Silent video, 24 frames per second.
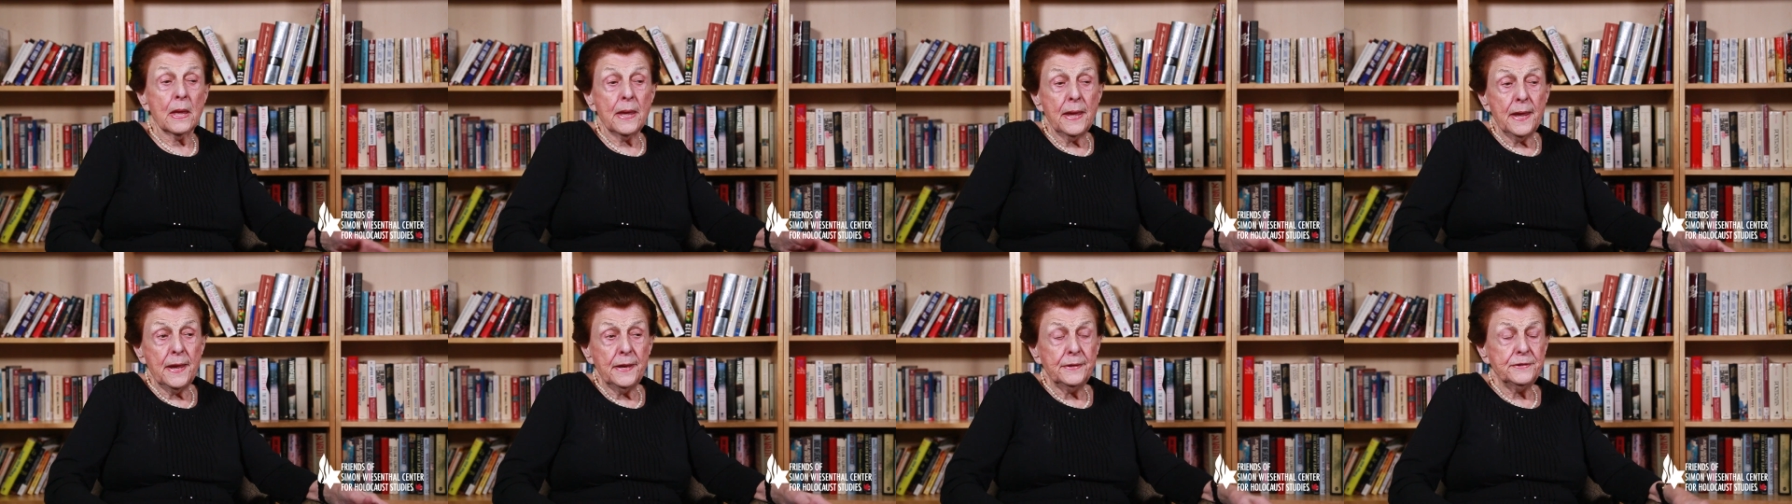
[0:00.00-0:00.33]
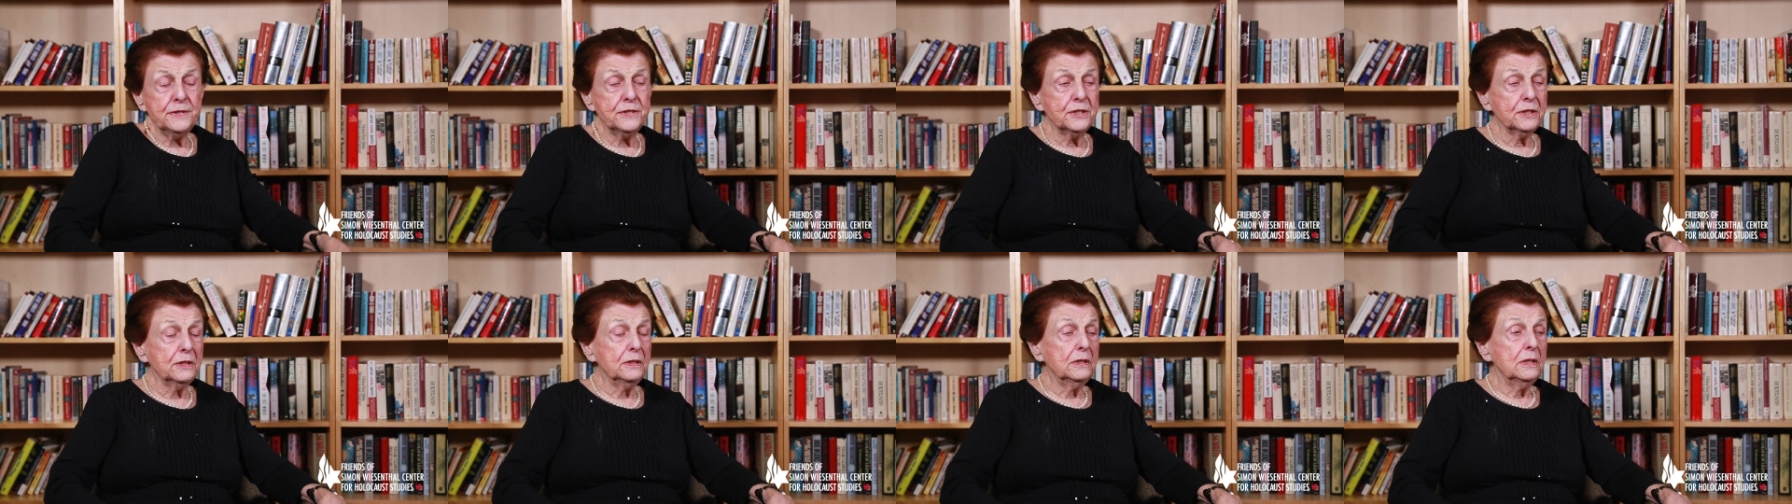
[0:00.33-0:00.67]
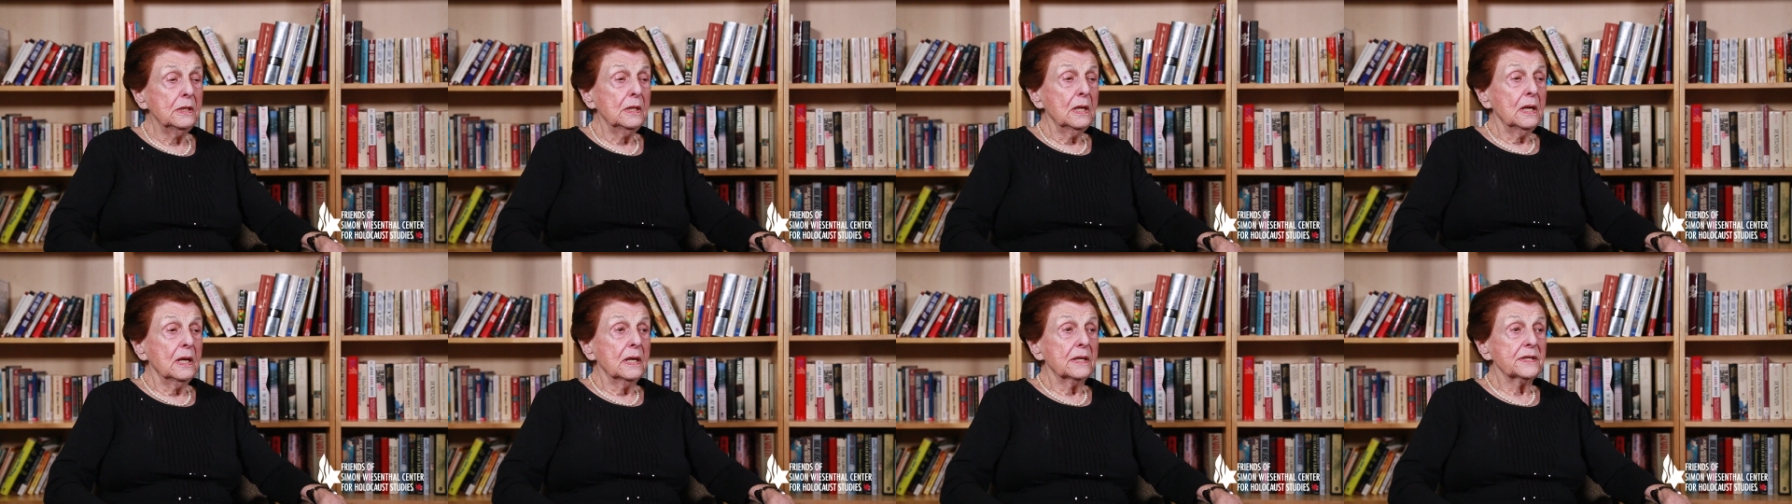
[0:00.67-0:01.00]
and
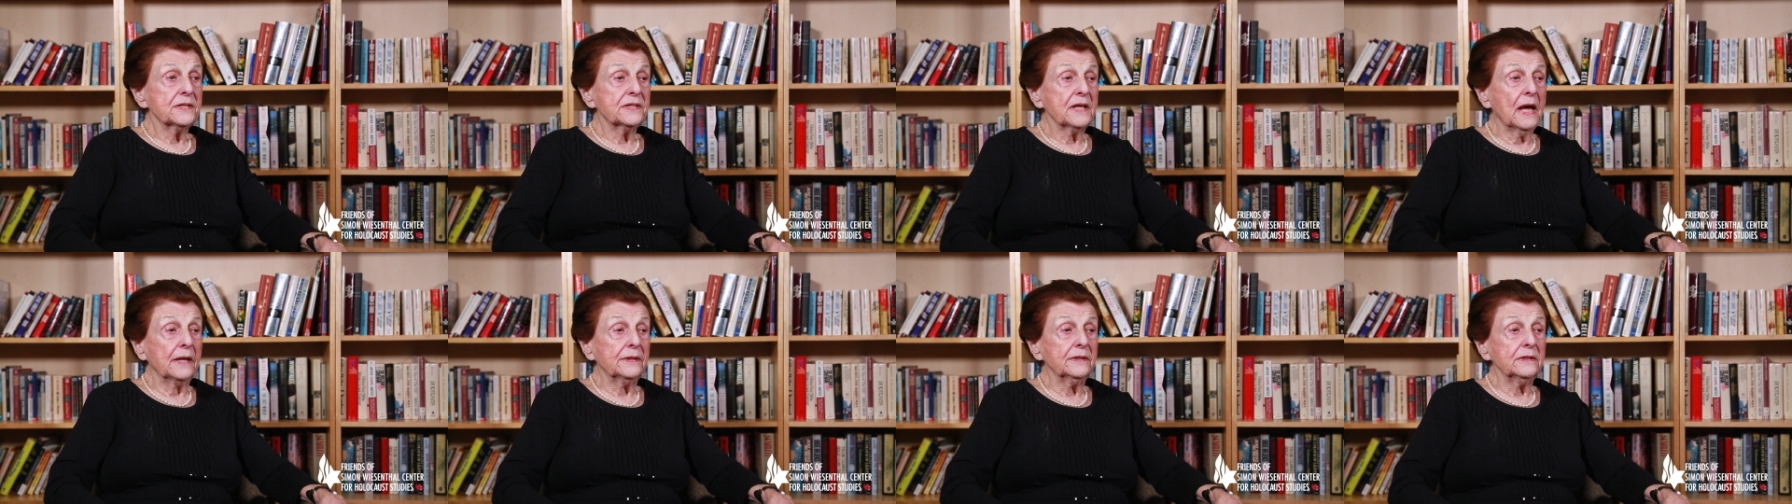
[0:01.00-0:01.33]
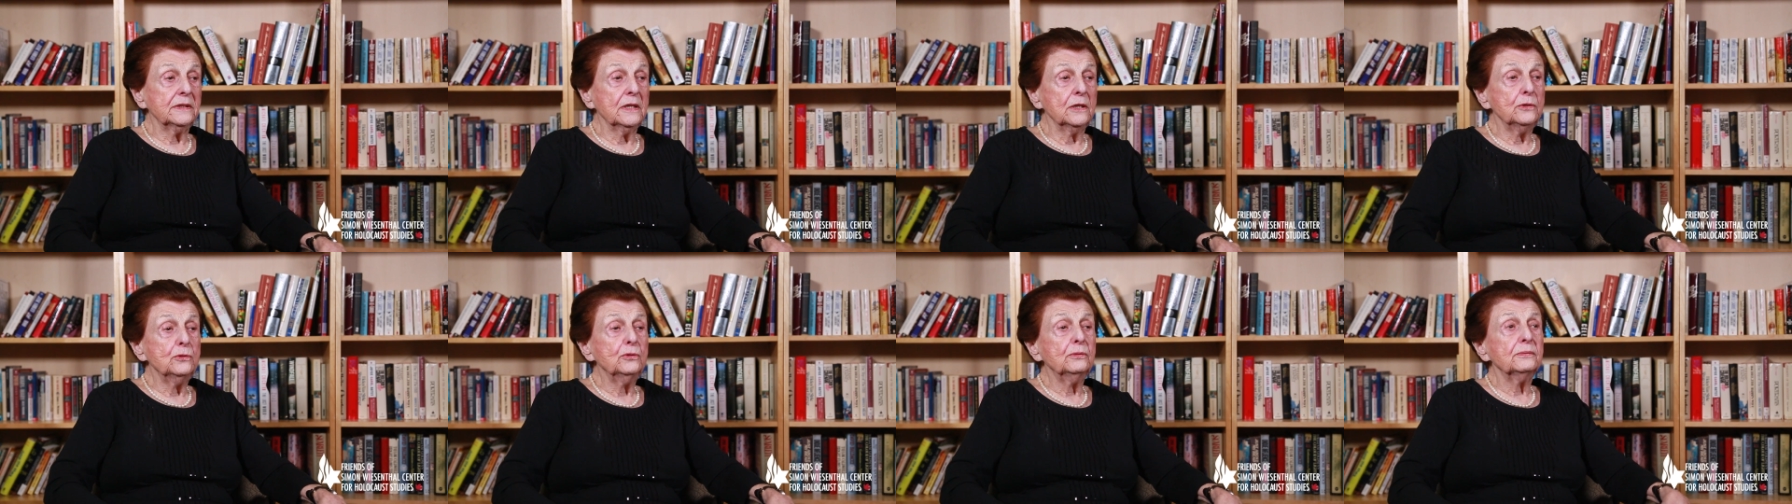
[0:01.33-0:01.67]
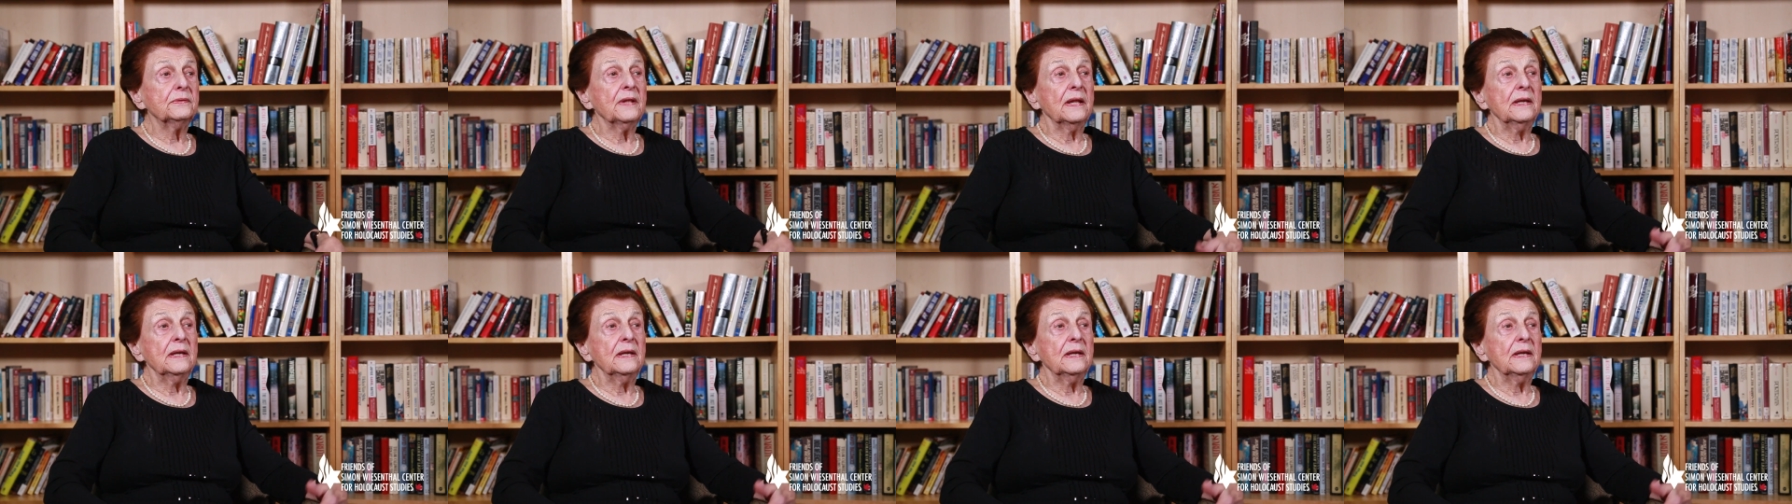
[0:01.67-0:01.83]
started anew.